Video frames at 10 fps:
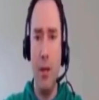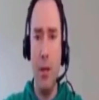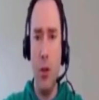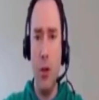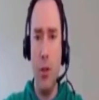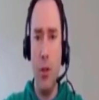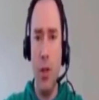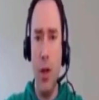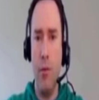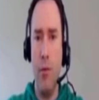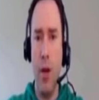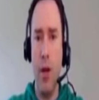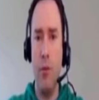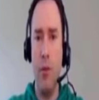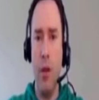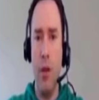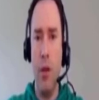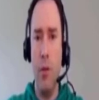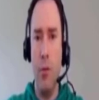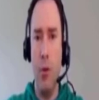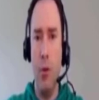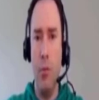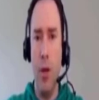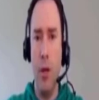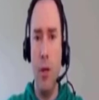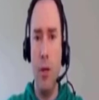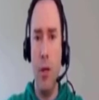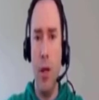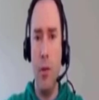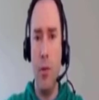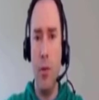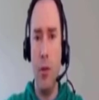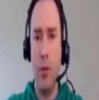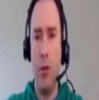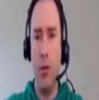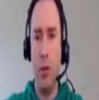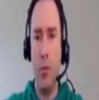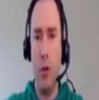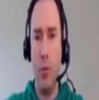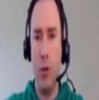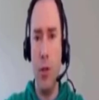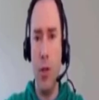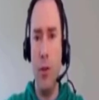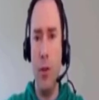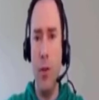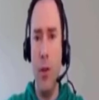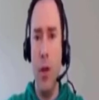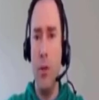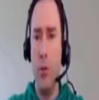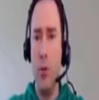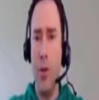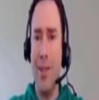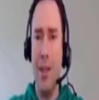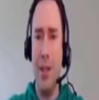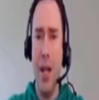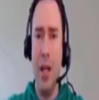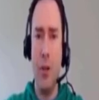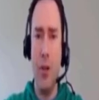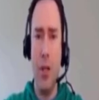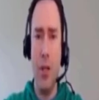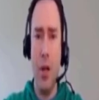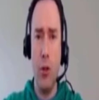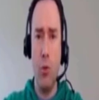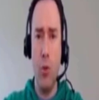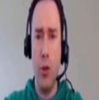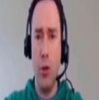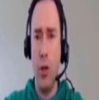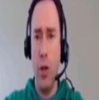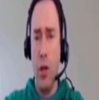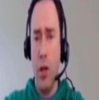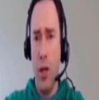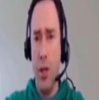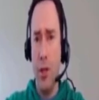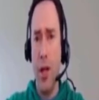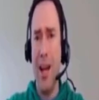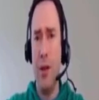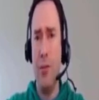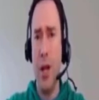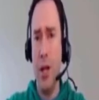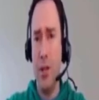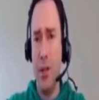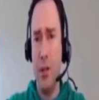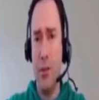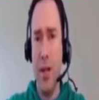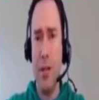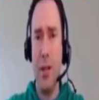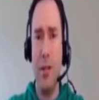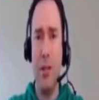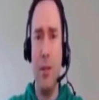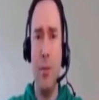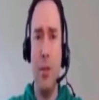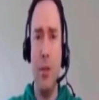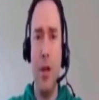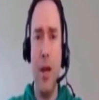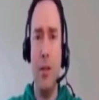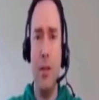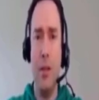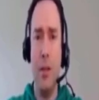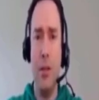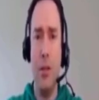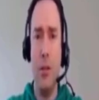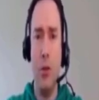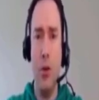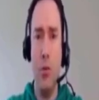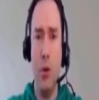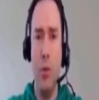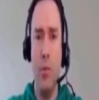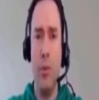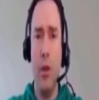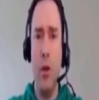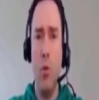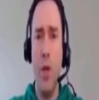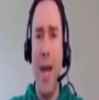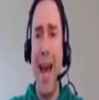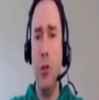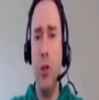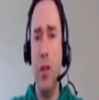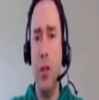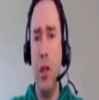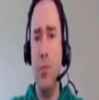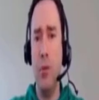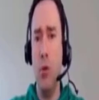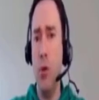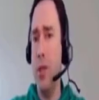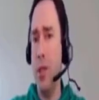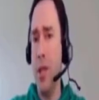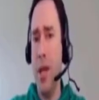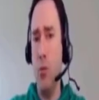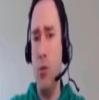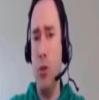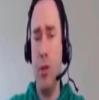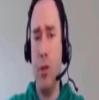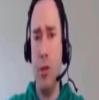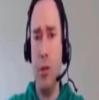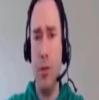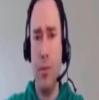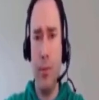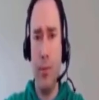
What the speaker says: such as this f5 followed by knight f6, g6, bishop g7. So against the Leningrad Dutch, which is kind of a cousin, right, and similar idea as the Stonewall, we actually employ the same move, g6.